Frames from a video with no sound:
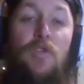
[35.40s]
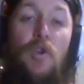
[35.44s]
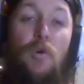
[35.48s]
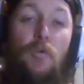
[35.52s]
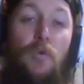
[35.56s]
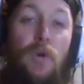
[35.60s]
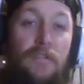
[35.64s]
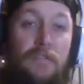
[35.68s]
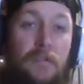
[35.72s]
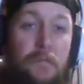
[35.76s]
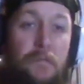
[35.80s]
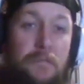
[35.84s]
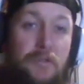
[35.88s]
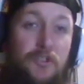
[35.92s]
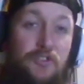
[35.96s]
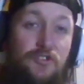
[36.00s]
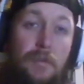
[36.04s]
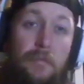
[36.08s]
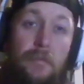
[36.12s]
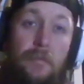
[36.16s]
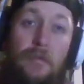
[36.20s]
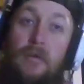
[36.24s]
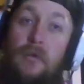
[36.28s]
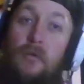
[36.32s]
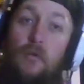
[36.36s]
One of them's a
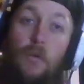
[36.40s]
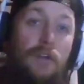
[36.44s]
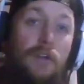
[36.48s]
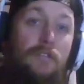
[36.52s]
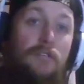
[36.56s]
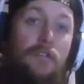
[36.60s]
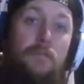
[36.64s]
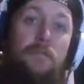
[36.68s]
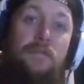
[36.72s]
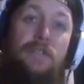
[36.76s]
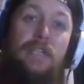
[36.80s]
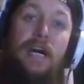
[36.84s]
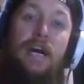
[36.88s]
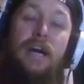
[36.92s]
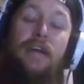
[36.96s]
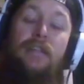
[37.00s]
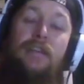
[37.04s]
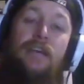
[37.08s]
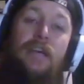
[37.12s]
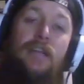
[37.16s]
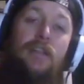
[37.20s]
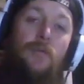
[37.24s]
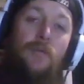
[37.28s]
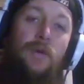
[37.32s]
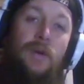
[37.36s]
streamer, one of them's not.
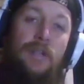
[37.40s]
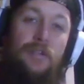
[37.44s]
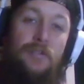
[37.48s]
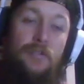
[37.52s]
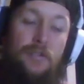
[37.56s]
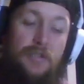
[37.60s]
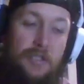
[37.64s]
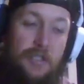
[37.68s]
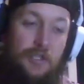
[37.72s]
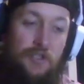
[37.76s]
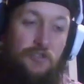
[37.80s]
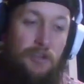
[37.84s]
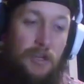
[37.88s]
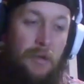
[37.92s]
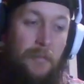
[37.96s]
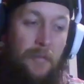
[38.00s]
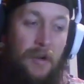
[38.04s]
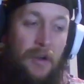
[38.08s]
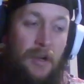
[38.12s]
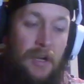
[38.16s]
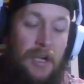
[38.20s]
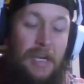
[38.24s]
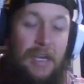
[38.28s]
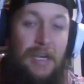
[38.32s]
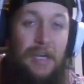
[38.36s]
The other one who's a
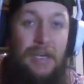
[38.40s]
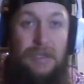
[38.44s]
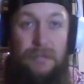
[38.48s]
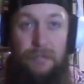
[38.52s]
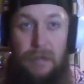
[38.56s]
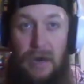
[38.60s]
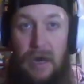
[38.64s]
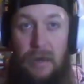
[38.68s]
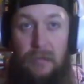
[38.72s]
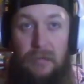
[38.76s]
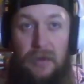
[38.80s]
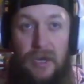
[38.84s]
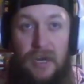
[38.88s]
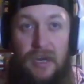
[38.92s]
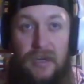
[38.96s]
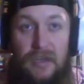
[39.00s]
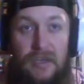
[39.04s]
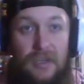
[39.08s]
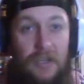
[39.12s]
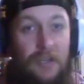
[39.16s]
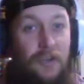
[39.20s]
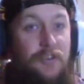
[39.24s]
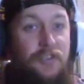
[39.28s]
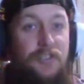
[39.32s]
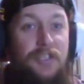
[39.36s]
streamer, Bob
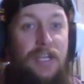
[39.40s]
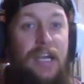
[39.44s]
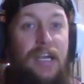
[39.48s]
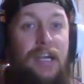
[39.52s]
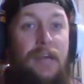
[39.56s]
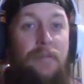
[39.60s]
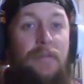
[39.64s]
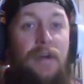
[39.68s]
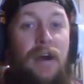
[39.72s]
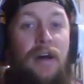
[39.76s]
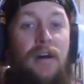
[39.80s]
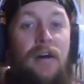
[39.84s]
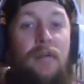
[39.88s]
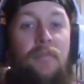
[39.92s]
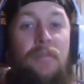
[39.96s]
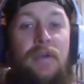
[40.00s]
Larka, go check him out.